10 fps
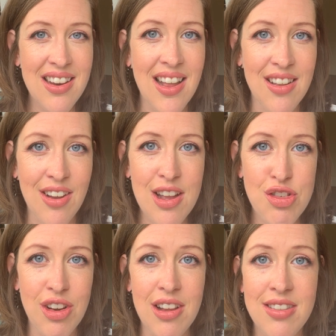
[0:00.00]
in other
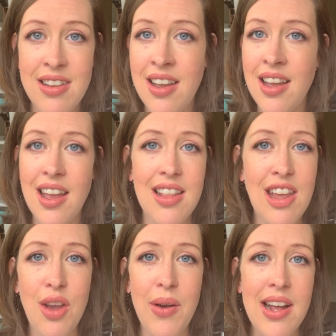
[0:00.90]
countries. In
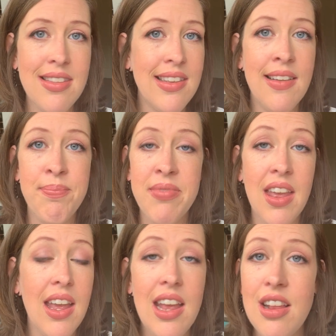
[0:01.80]
the US,
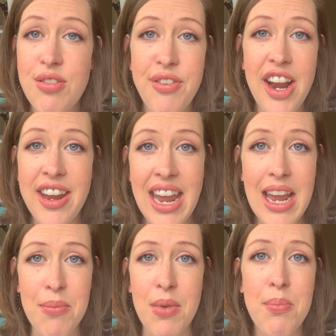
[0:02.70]
it's fair
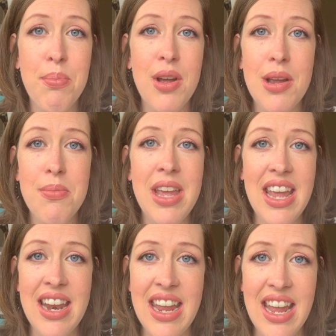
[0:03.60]
game. Put them
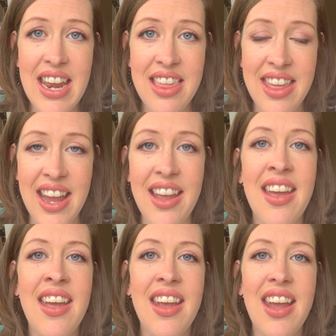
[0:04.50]
in anything
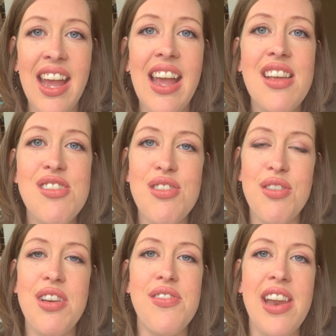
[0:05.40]
and you
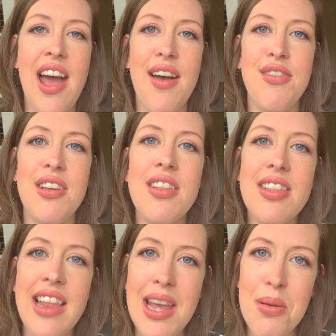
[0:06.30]
don't even have to
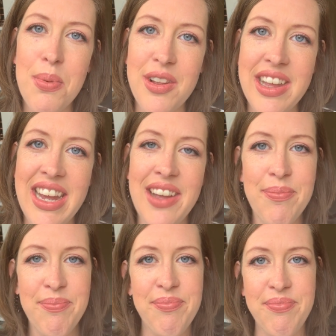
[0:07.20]
label it.
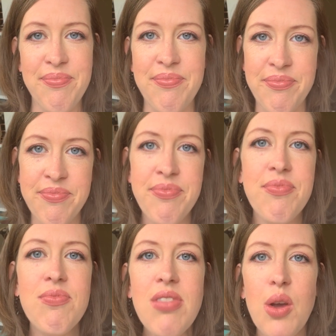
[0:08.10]

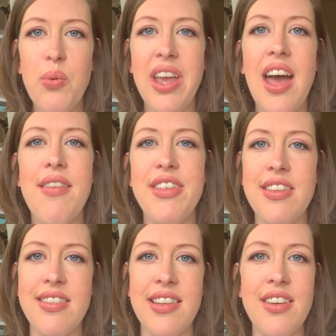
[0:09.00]
We have
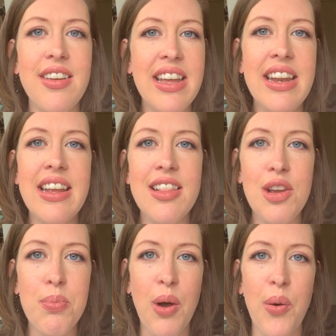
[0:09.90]
this little hidden
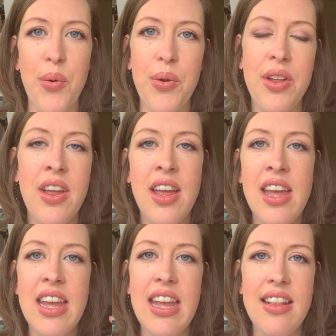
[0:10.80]
loophole
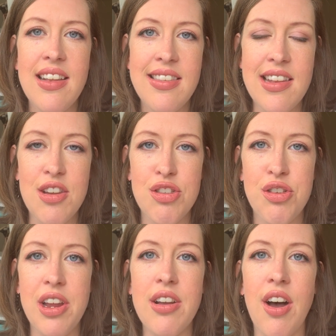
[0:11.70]
in this
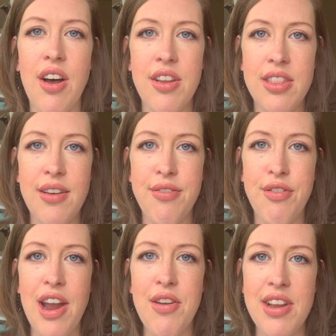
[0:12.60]
industry called the
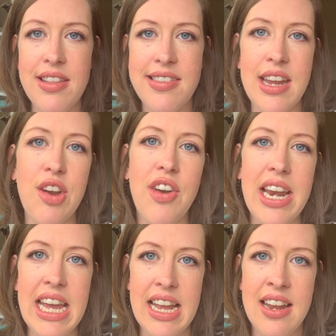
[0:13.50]
fragrance
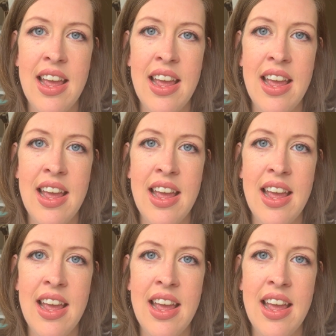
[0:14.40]
ingredient.